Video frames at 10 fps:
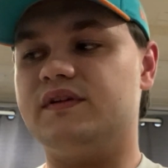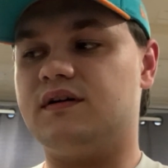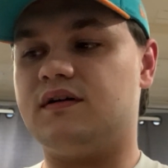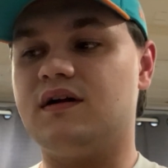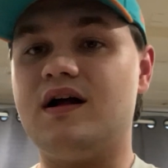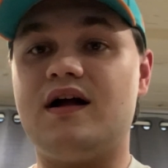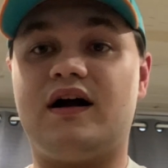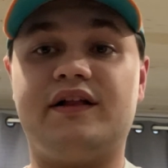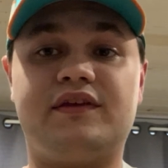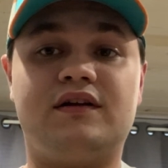
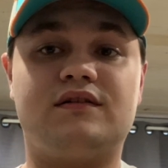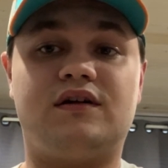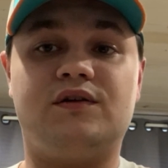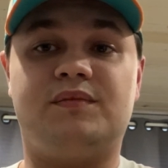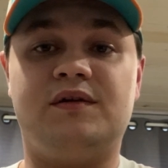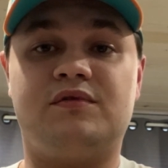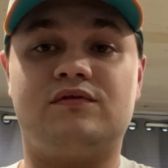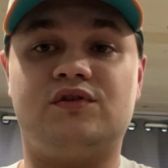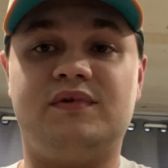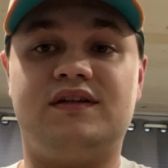I think a lot of people
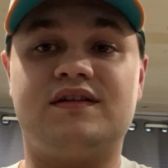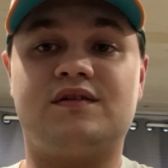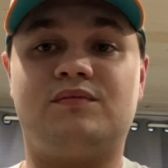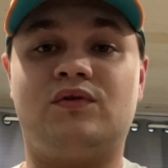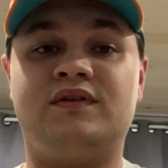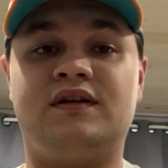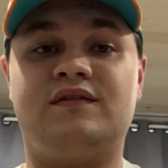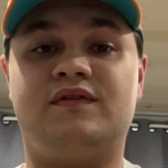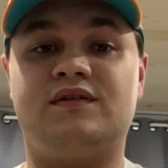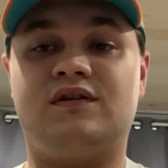will be disappointed
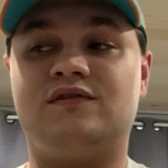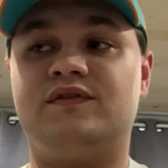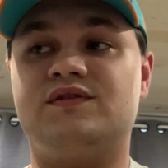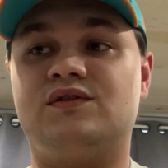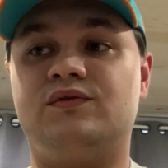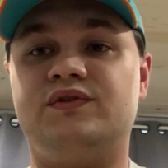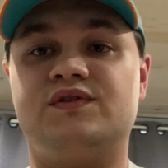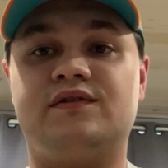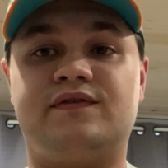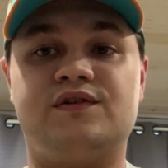if the Dolphins don't use
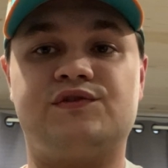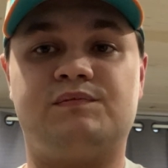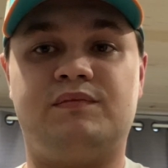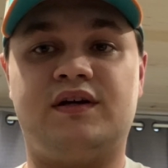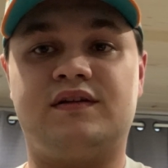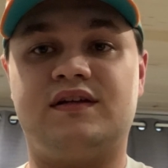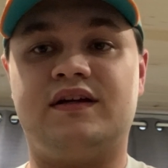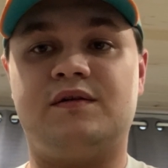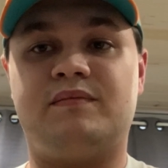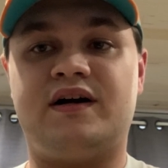their first pick to
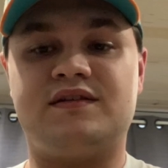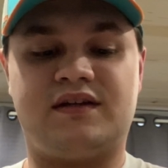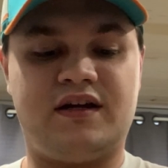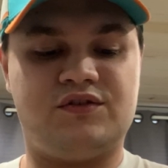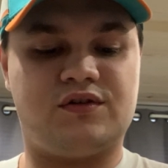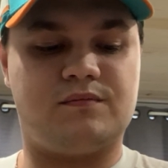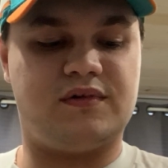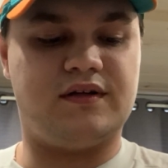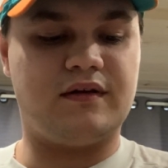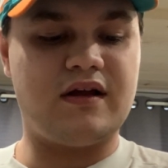get a pass catcher,
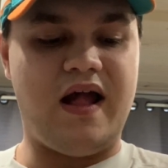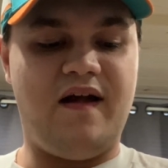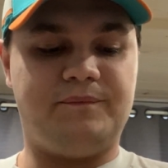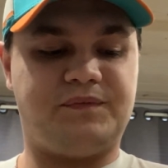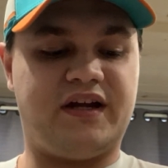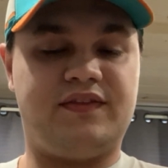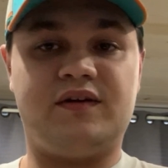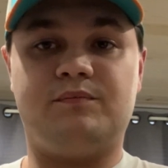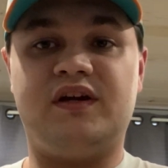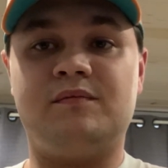but I
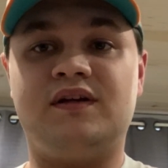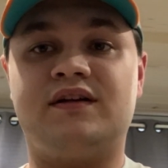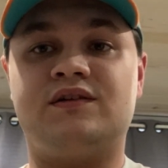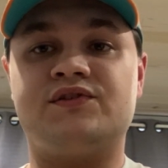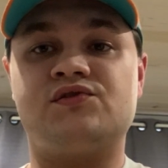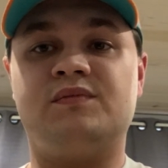think Bateman can also